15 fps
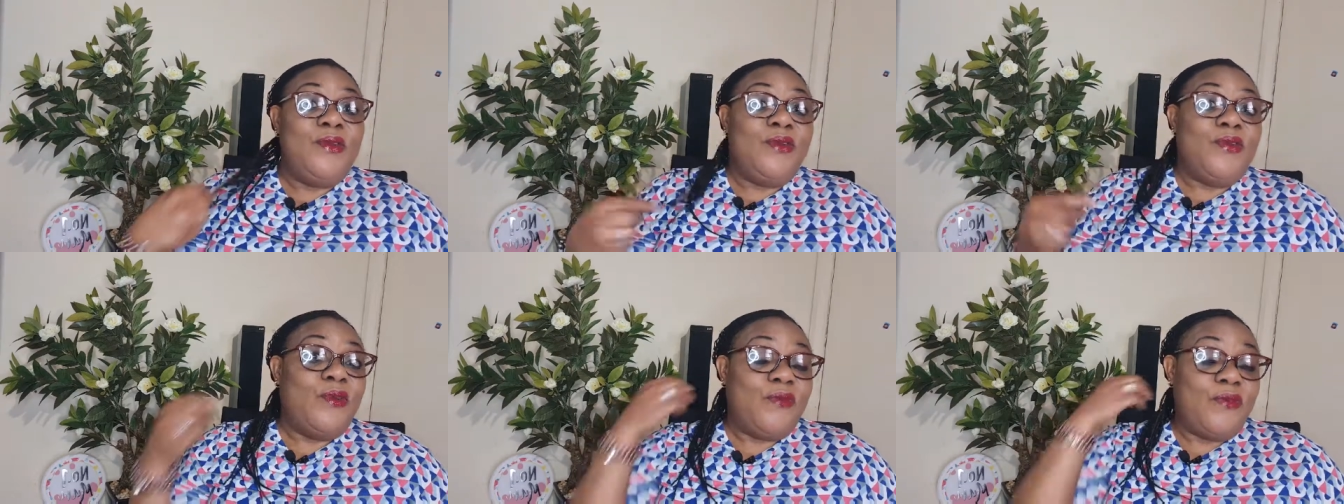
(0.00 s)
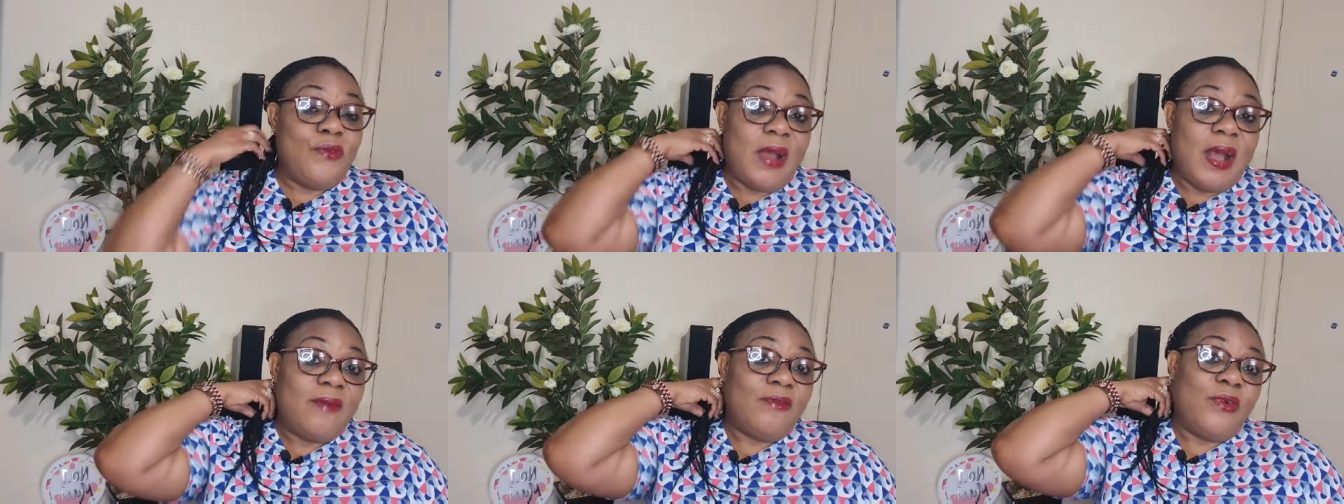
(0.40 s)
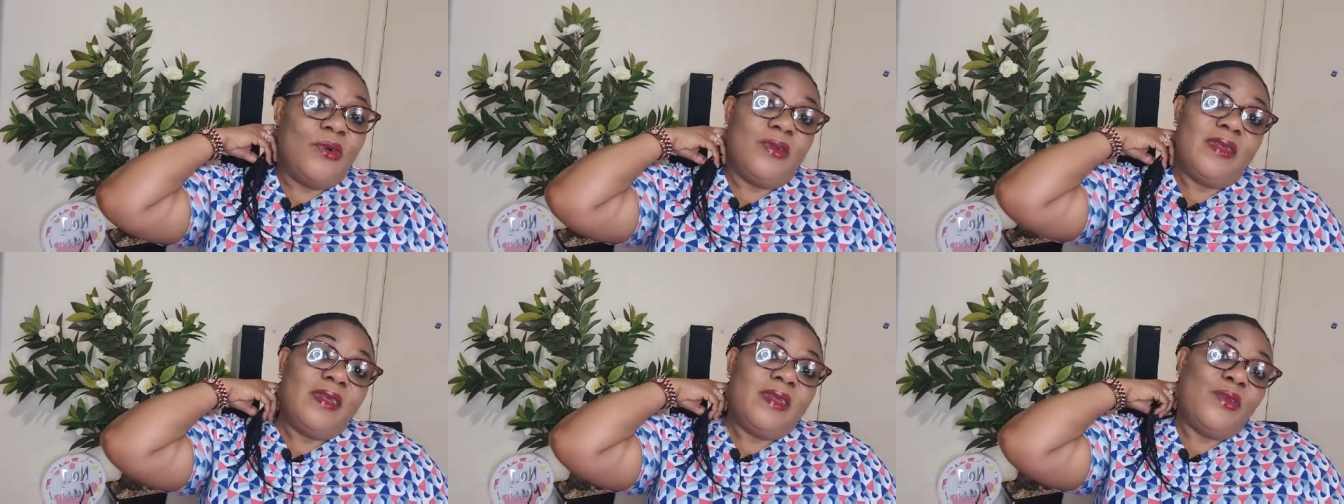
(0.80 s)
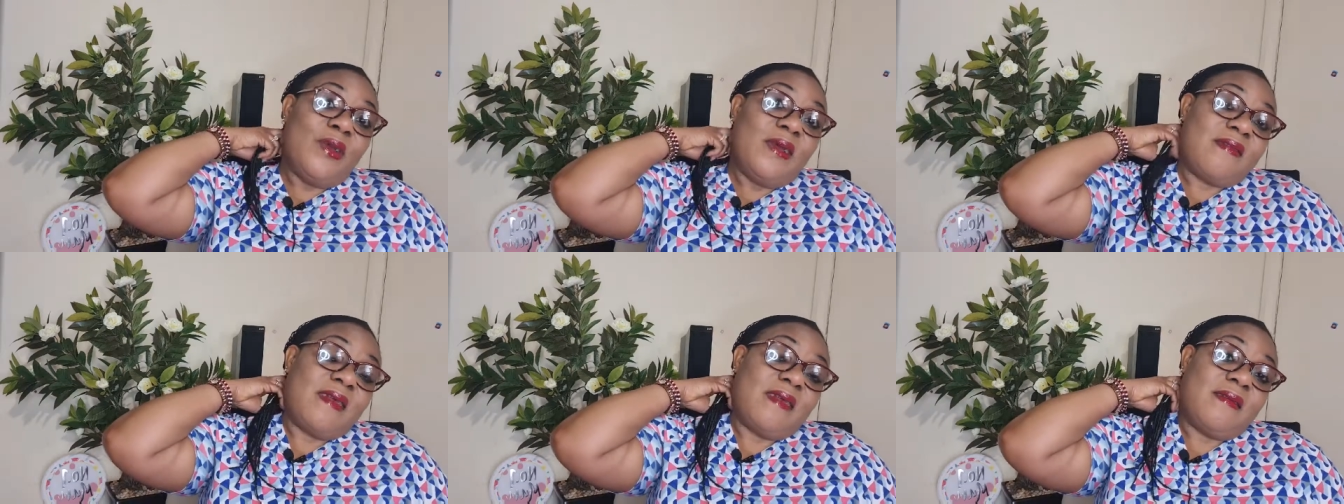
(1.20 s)
So if you have God, then you
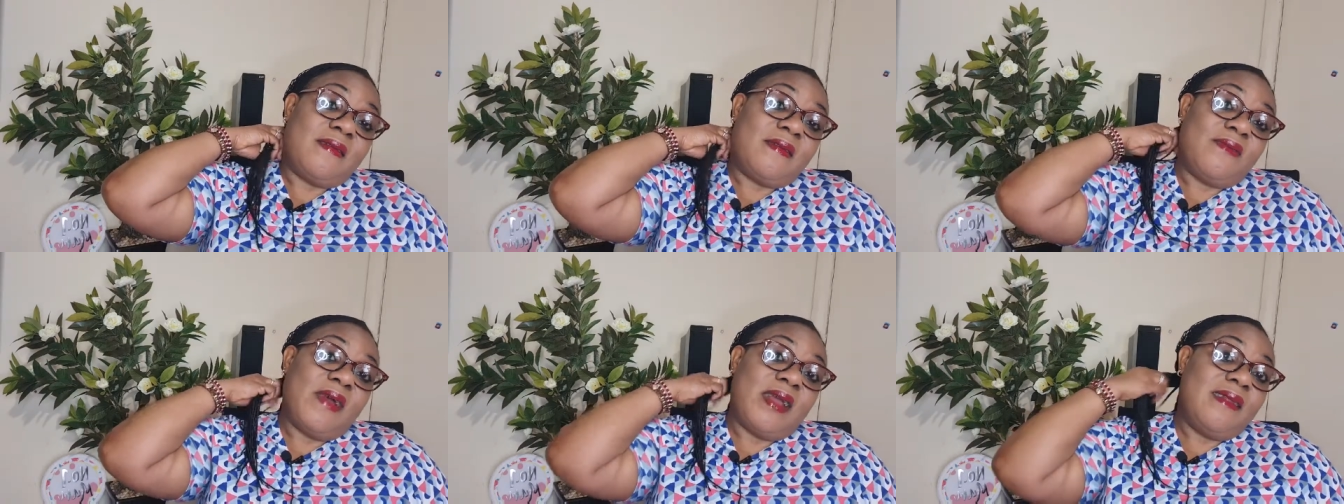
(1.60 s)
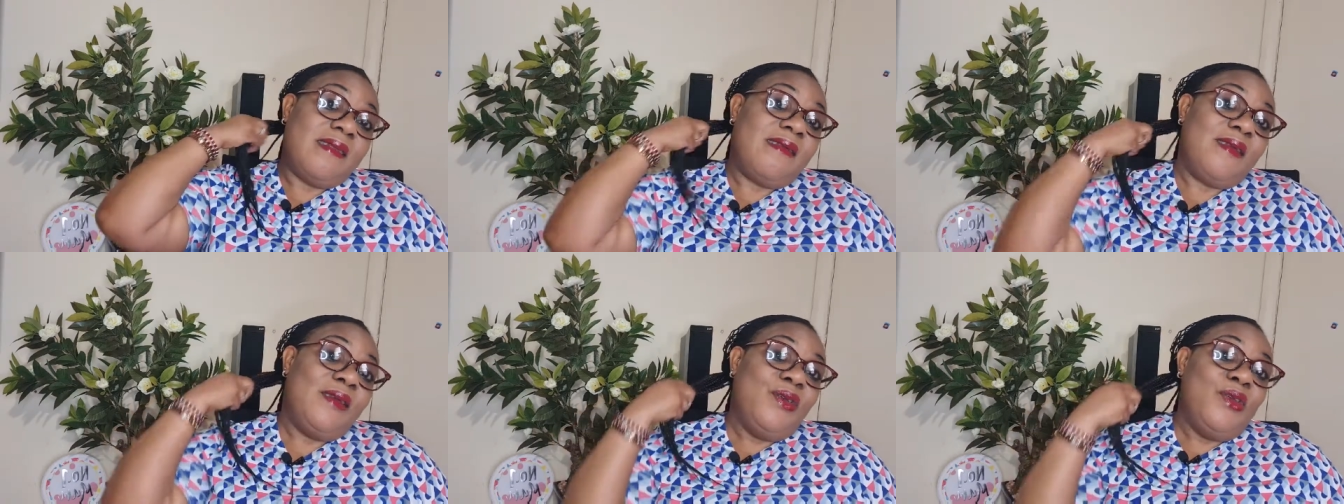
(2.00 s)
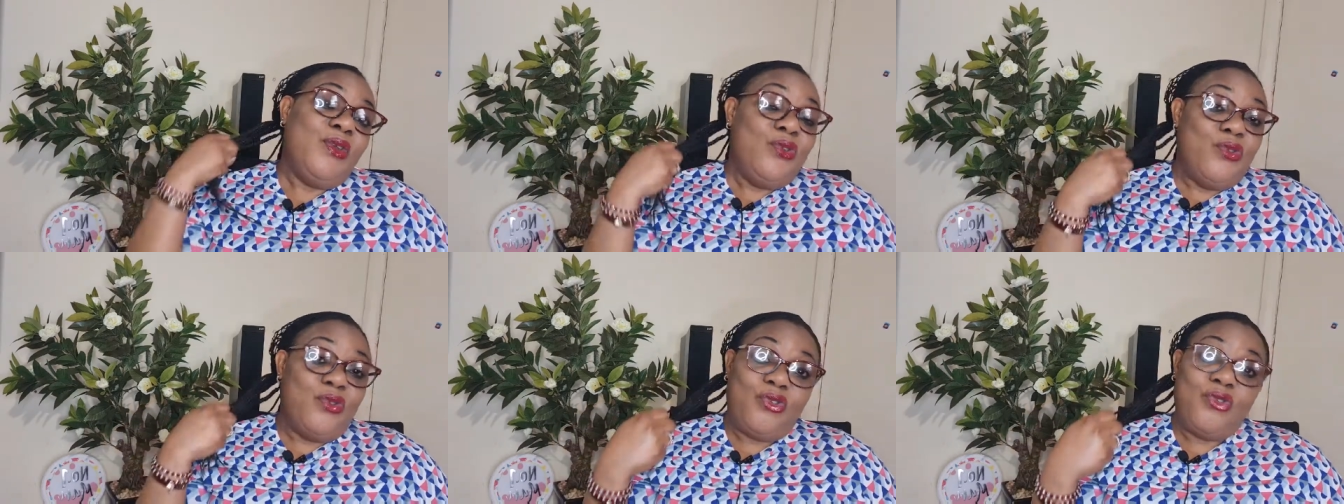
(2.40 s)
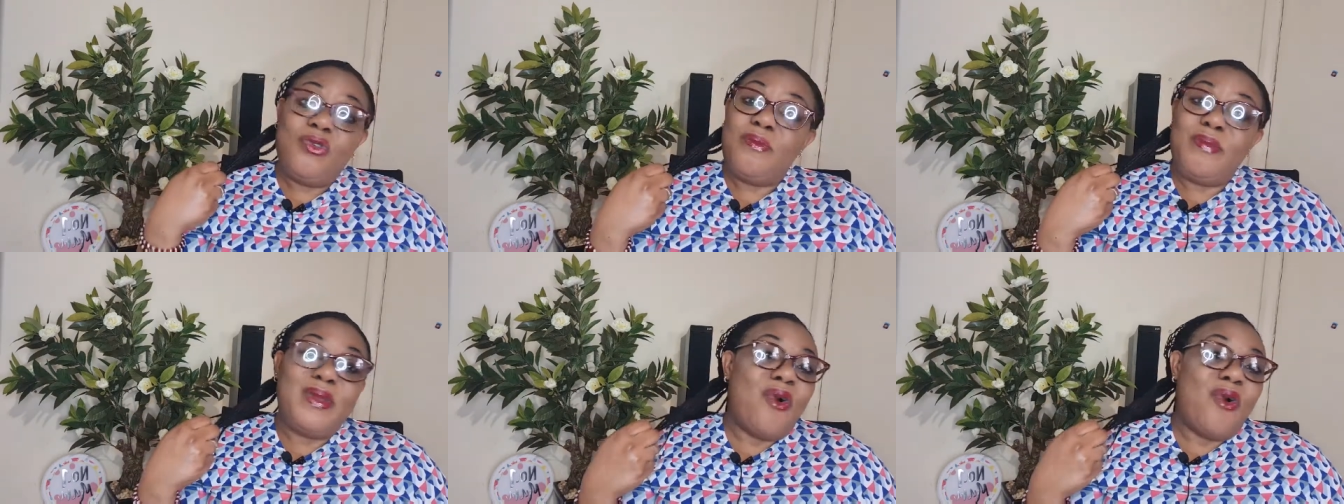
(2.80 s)
are satisfied. You
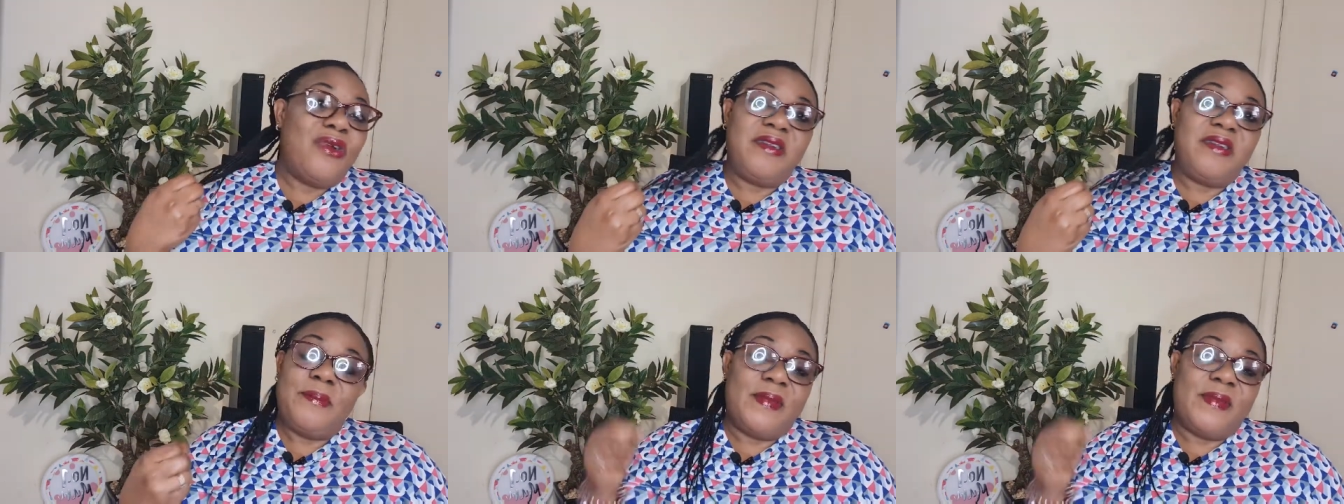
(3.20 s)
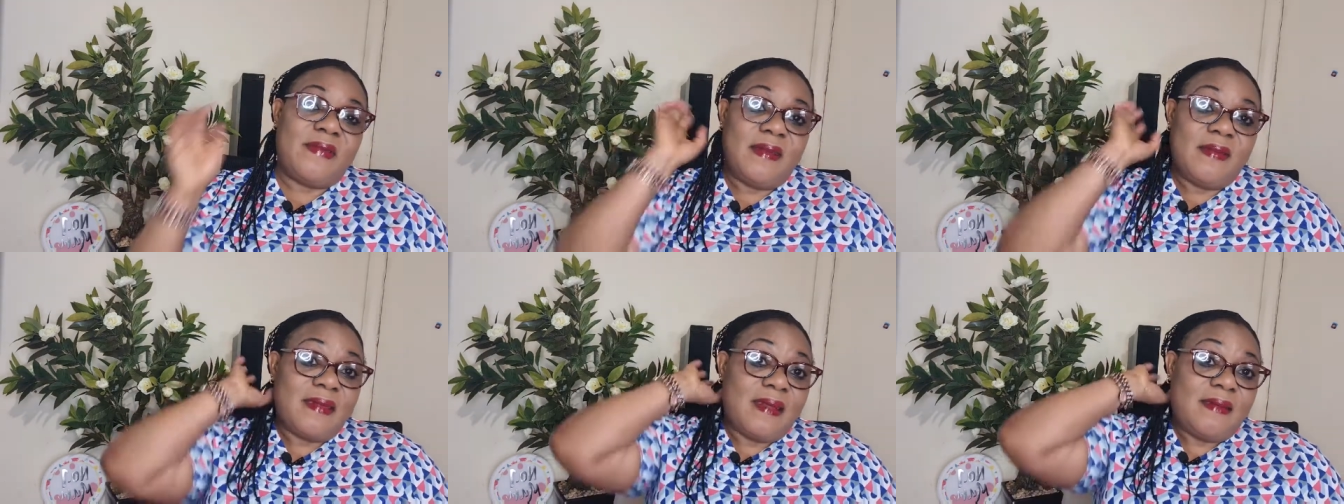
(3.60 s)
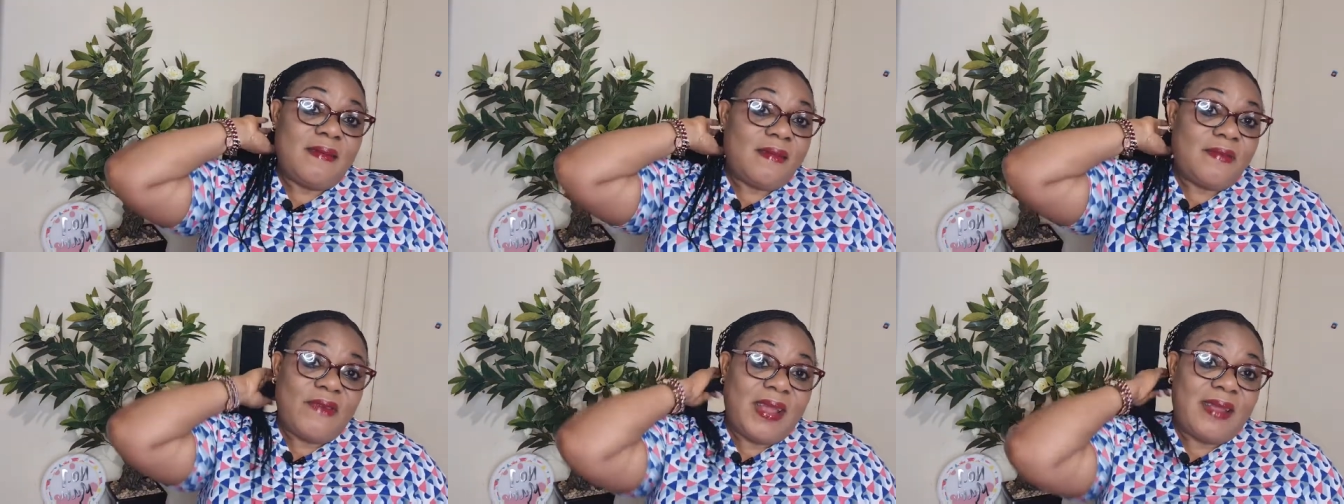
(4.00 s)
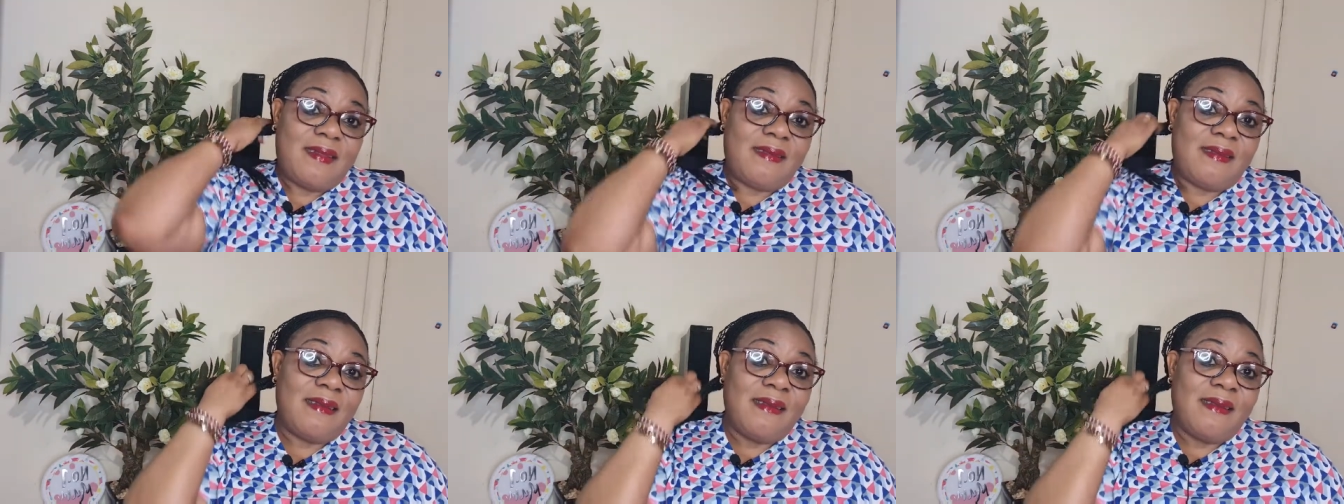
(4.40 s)
should be 100% satisfied.